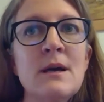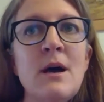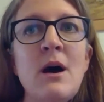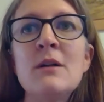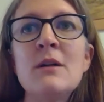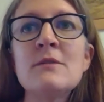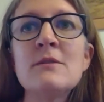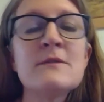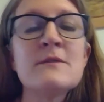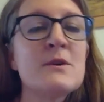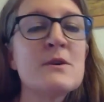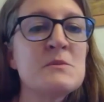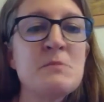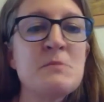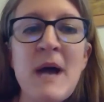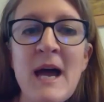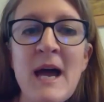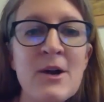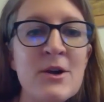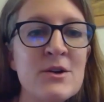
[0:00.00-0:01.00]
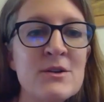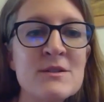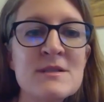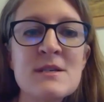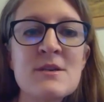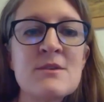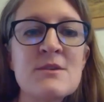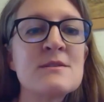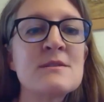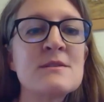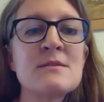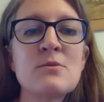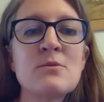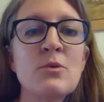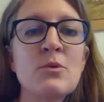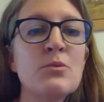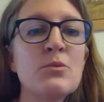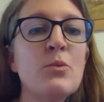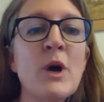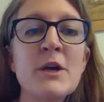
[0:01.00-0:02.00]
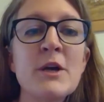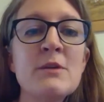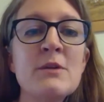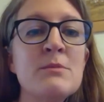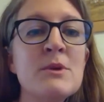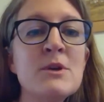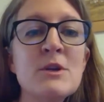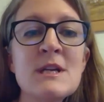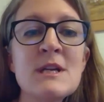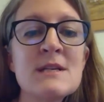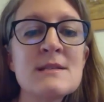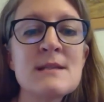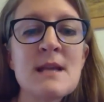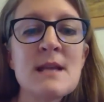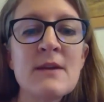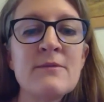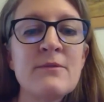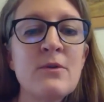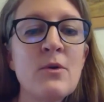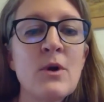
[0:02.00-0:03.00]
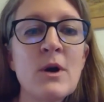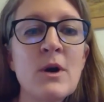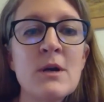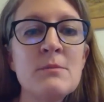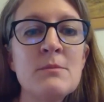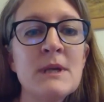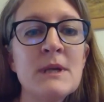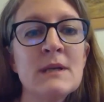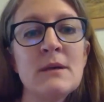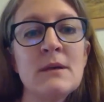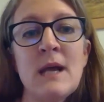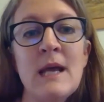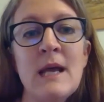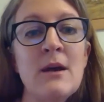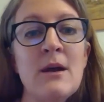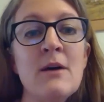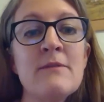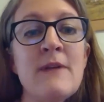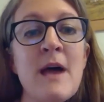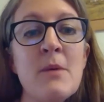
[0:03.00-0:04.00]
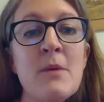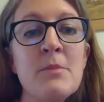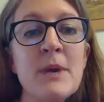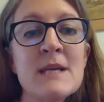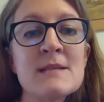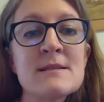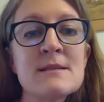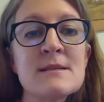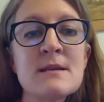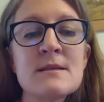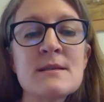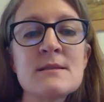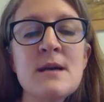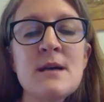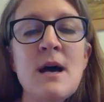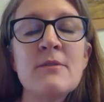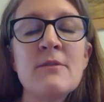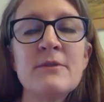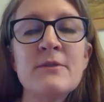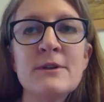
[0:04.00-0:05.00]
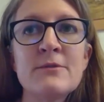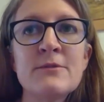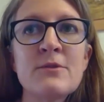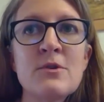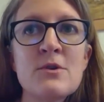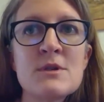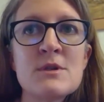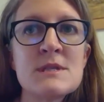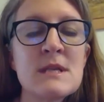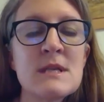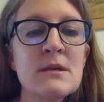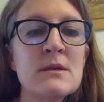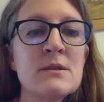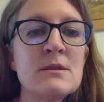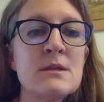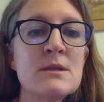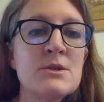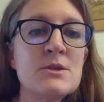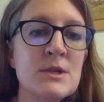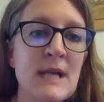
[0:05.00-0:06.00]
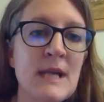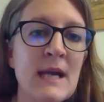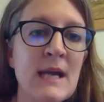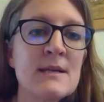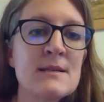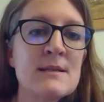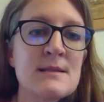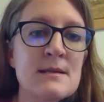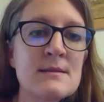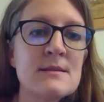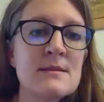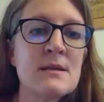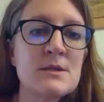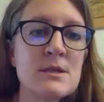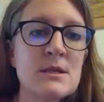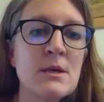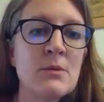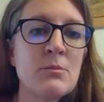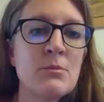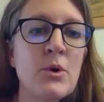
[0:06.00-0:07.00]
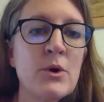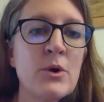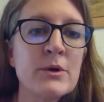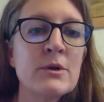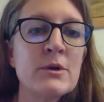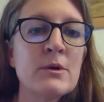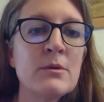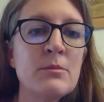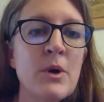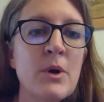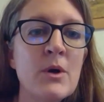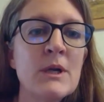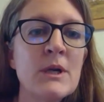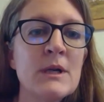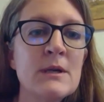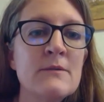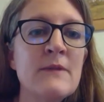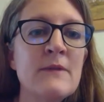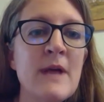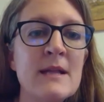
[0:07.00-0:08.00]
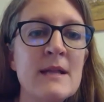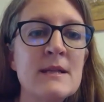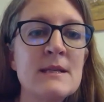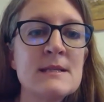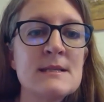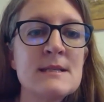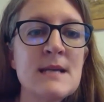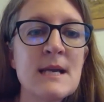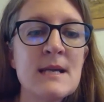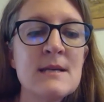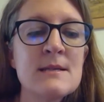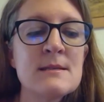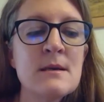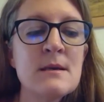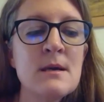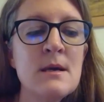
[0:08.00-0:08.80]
All of those patterns, here's what communities they form, and all that basic stuff. And of course the genetics, that's such an important component of that these days.